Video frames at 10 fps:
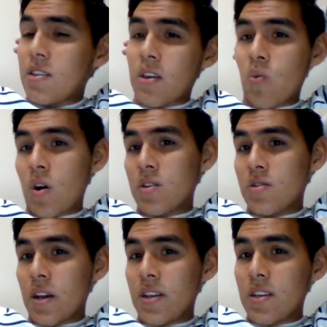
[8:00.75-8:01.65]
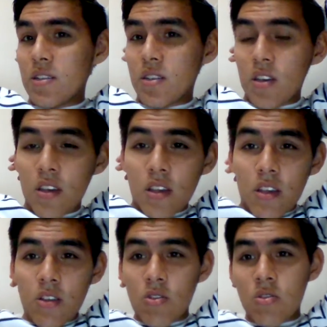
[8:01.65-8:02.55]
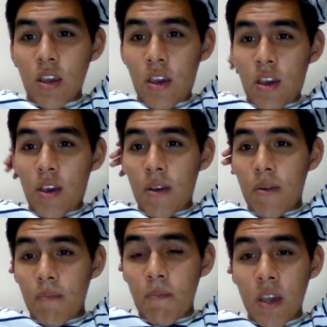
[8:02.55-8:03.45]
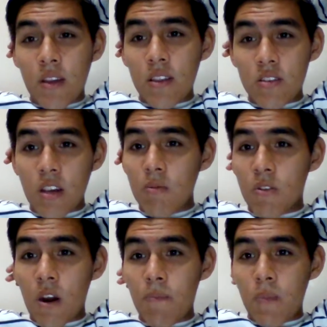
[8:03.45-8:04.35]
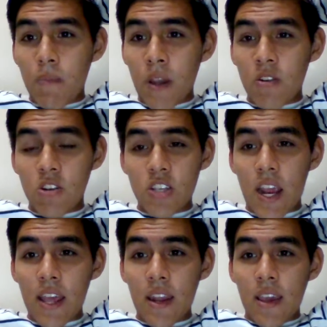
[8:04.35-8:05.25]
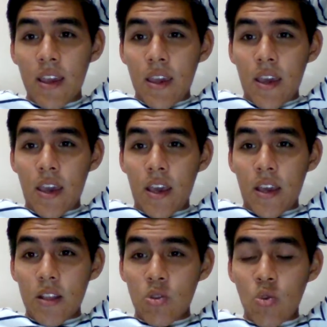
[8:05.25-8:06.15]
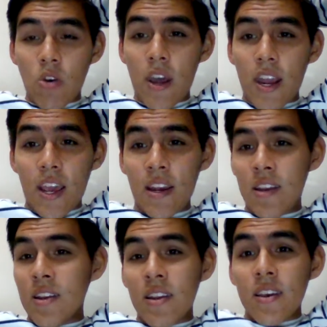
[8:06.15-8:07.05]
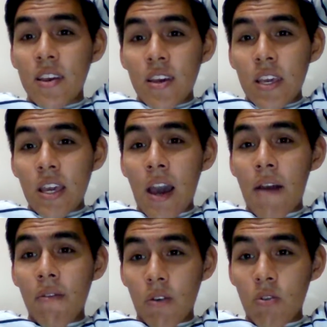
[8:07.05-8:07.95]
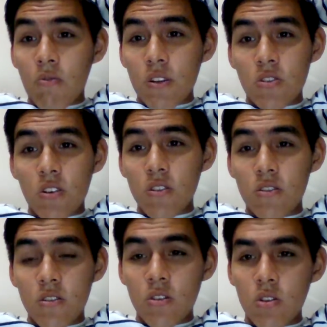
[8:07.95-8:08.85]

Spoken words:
the one that is making the same crop by your side do it and you have good results.